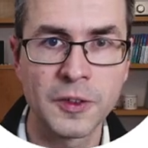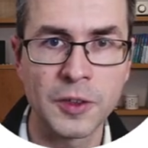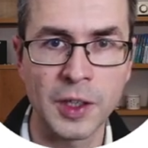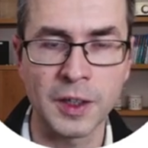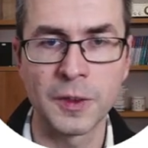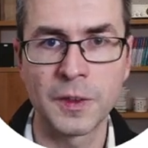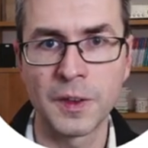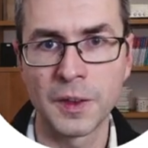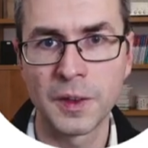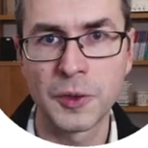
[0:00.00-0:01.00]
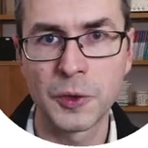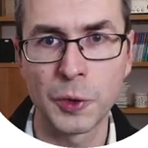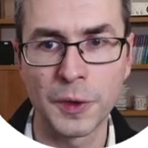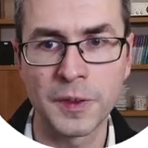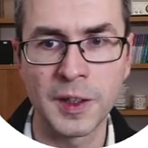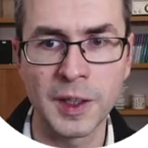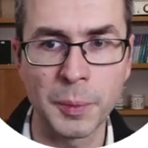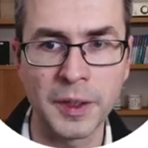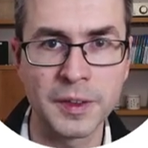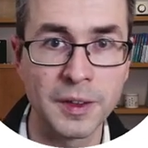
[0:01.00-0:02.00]
check out the course
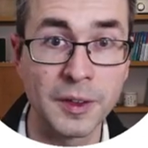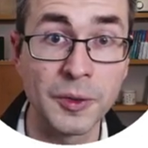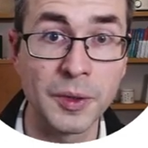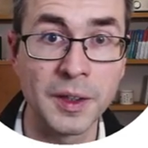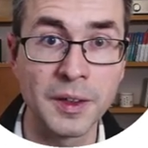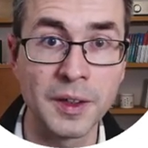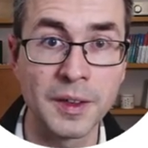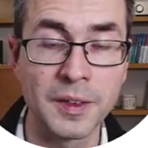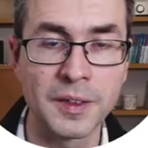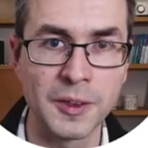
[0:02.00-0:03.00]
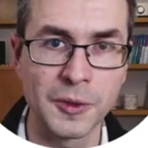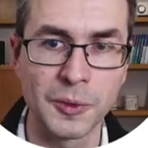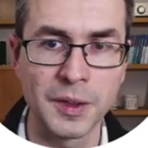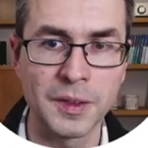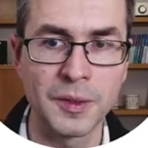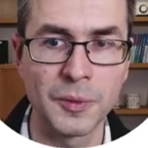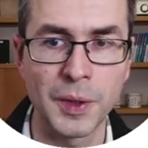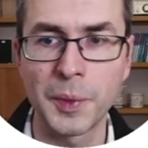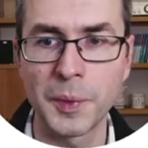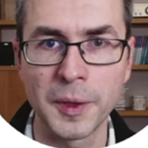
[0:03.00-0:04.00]
database theory at TU Dresden,
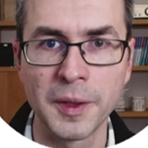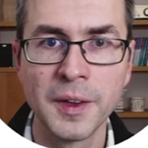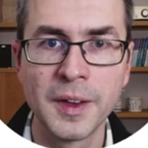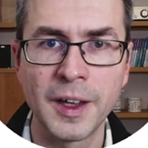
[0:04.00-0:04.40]
where we will